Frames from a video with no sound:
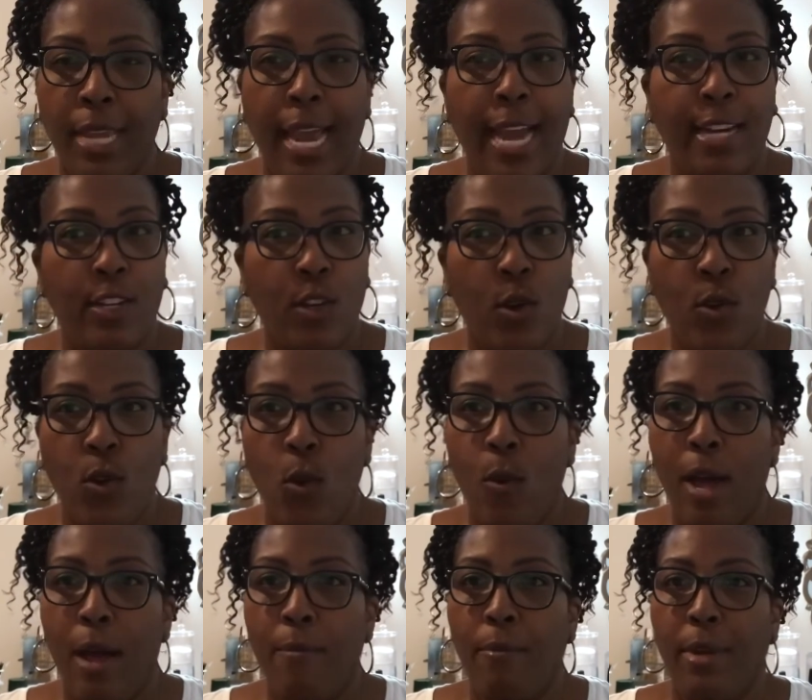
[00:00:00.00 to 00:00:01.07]
I don't go
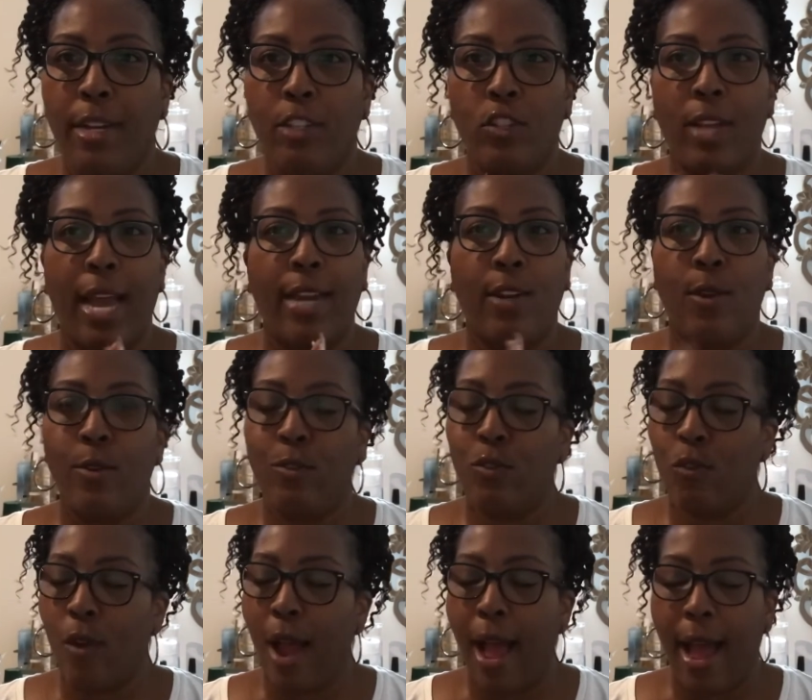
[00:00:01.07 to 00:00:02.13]
out much. I don't
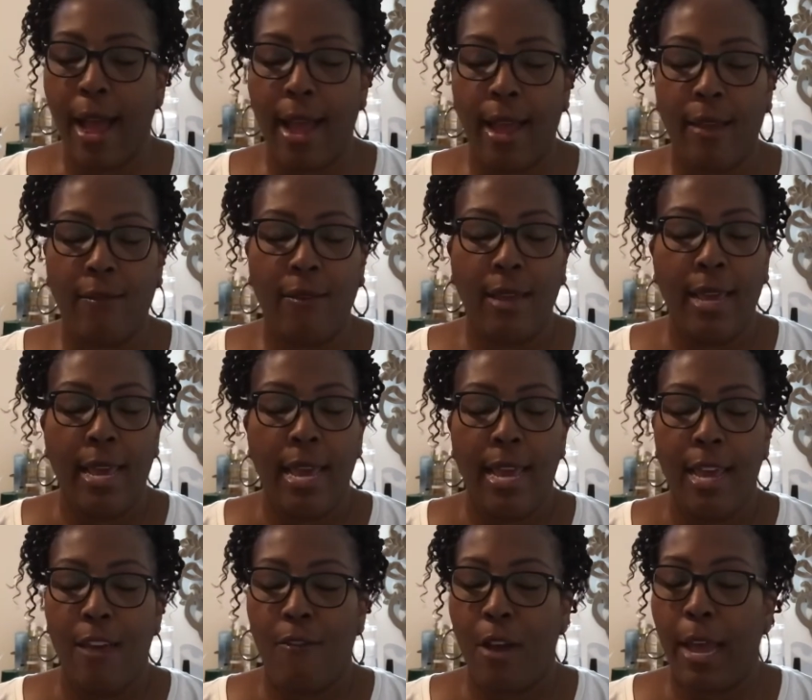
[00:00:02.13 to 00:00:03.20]
drive.
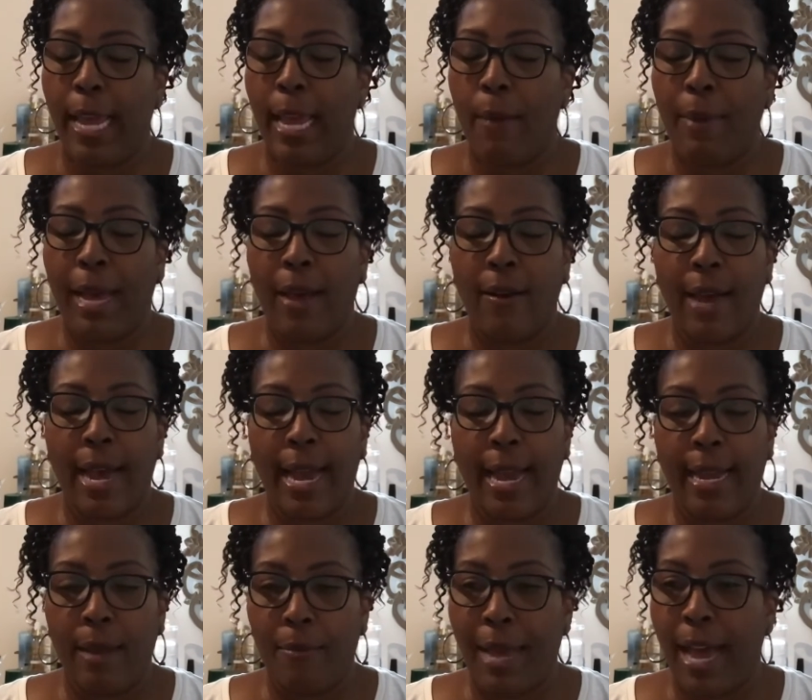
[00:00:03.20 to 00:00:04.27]
If I am out, I
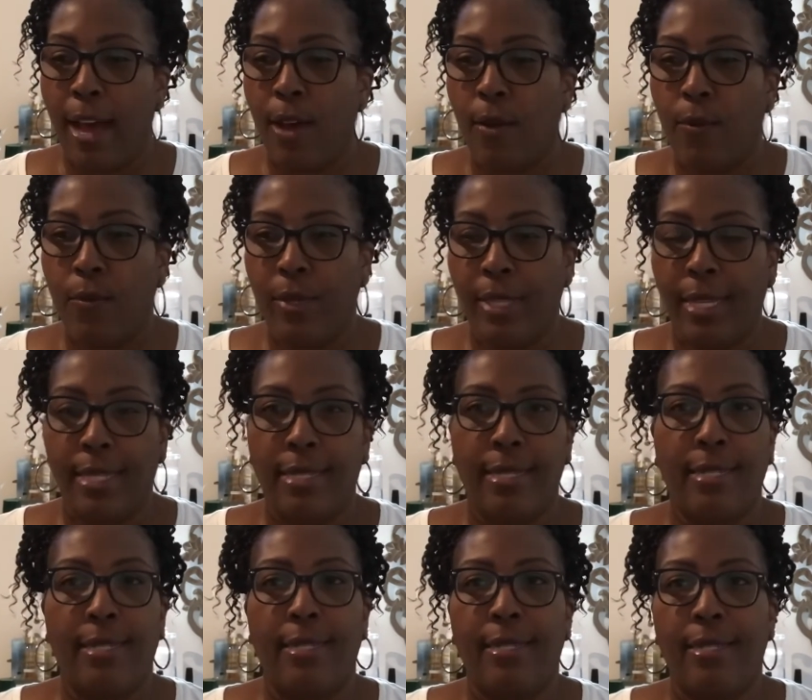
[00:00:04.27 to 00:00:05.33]
am out with the
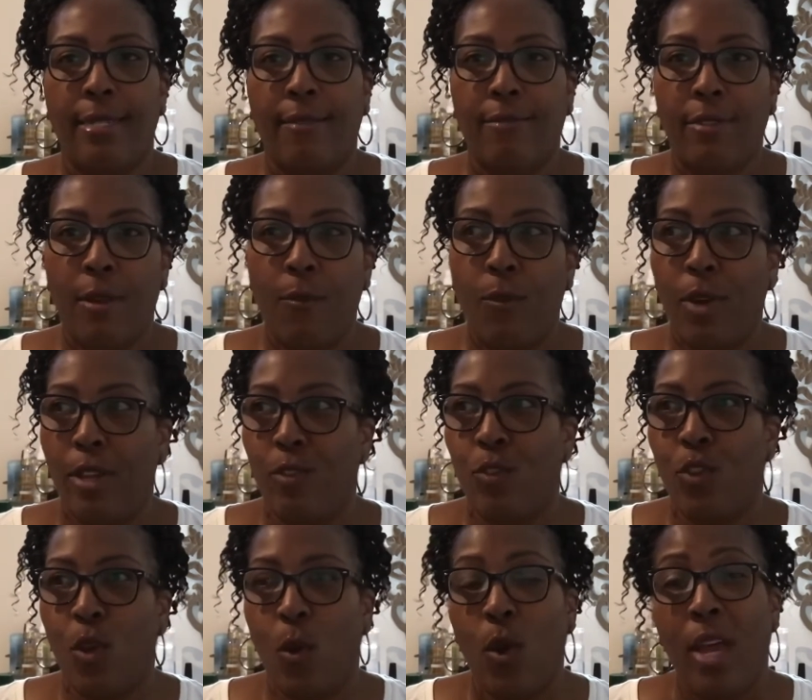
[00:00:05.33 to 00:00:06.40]
assistance of someone. So
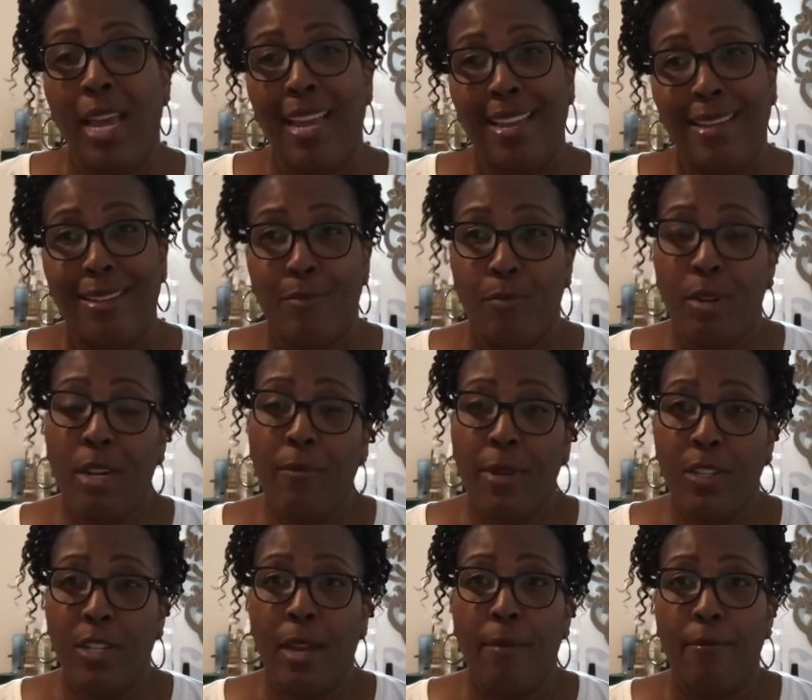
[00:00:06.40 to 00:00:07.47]
pretty
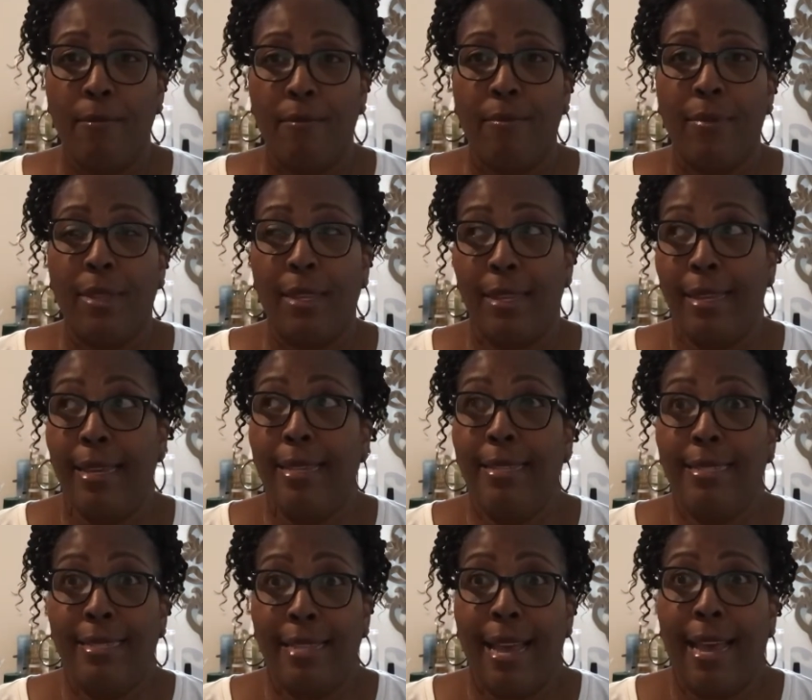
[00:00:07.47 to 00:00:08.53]
much I'm
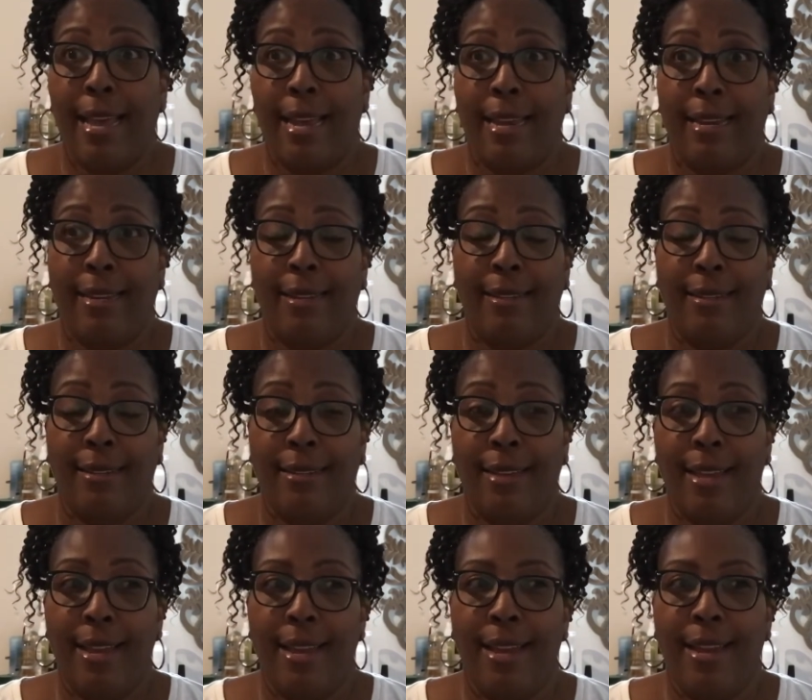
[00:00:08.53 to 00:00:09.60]
inside.
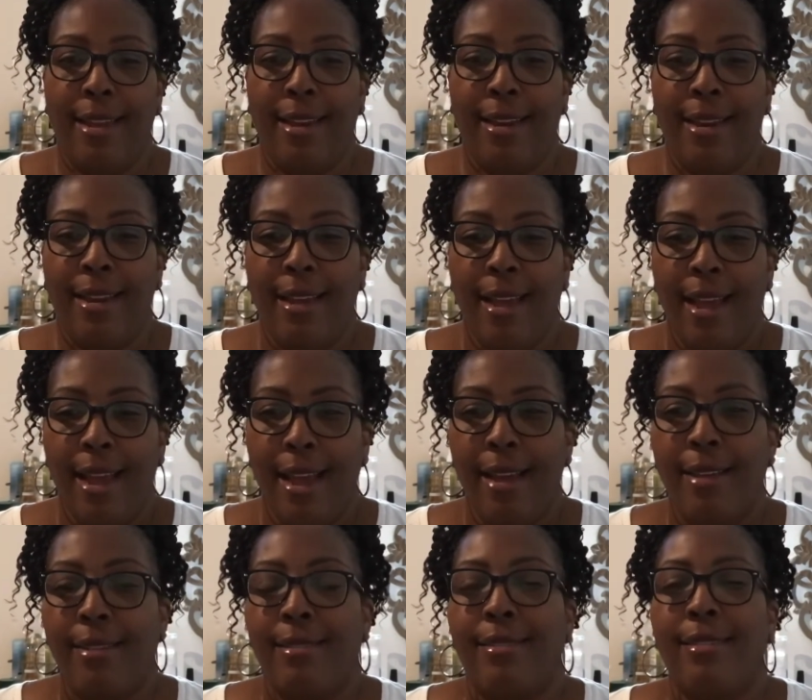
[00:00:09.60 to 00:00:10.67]
And
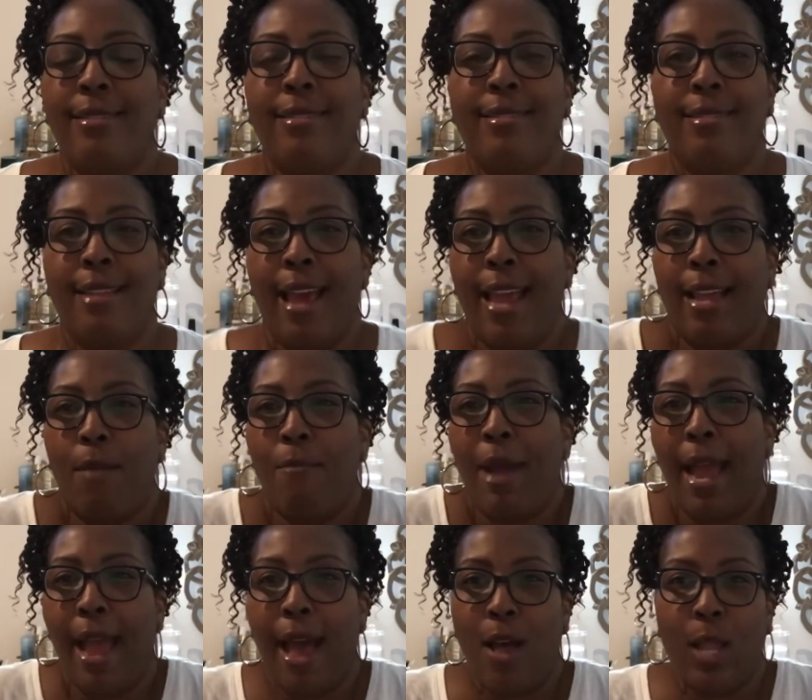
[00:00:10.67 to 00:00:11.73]
this is like my
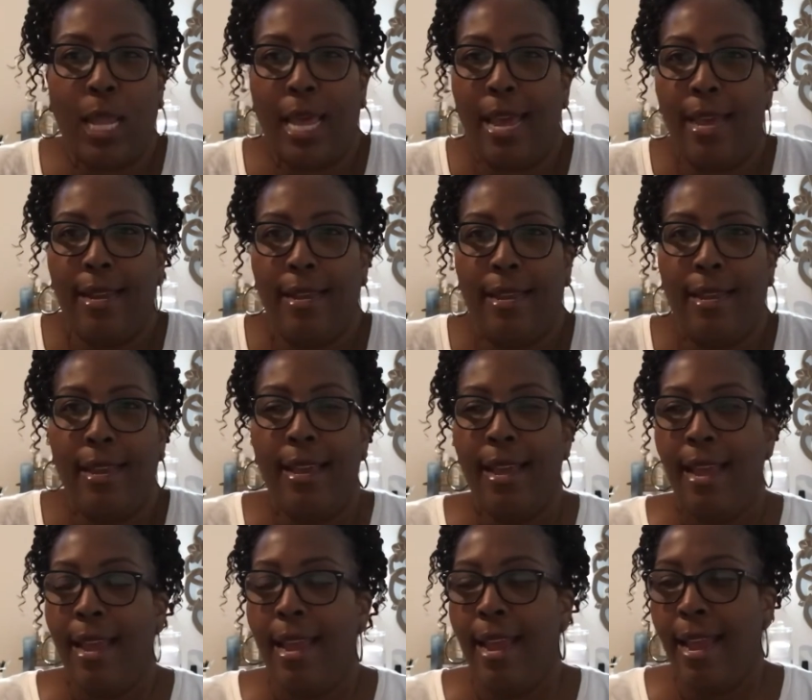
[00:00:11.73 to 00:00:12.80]
outlet.
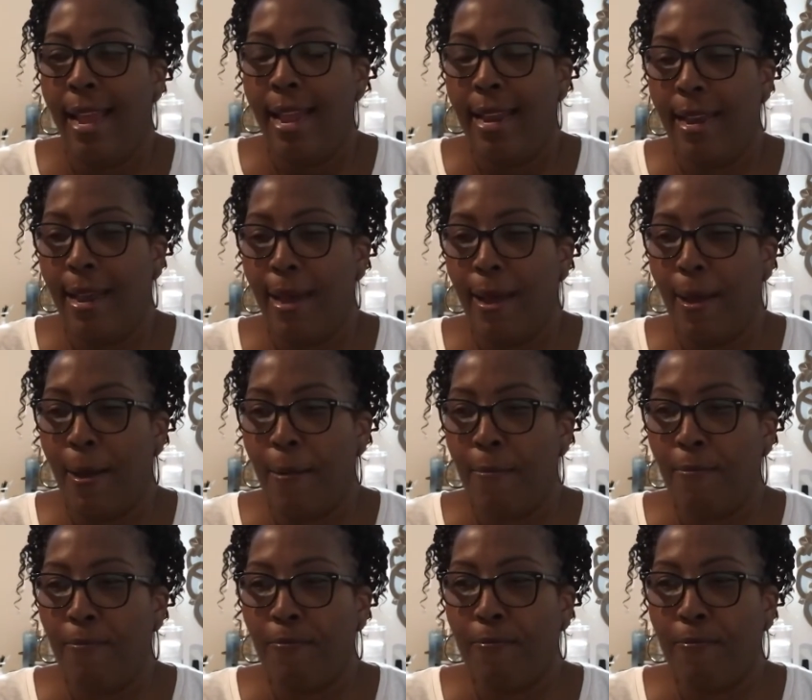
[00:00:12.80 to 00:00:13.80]
And